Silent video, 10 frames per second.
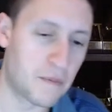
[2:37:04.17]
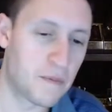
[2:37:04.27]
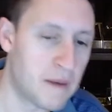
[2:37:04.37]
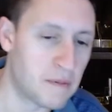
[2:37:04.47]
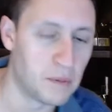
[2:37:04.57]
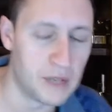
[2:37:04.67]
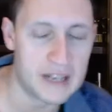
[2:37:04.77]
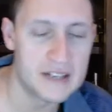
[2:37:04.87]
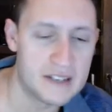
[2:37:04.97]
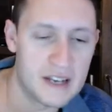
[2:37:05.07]
probably
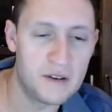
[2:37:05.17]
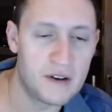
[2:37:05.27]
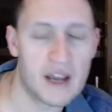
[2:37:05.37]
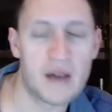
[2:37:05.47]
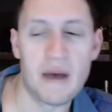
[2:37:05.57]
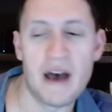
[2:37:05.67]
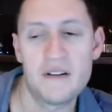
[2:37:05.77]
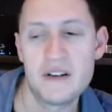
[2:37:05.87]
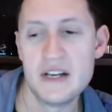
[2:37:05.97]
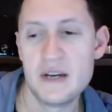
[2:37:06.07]
continue to come out.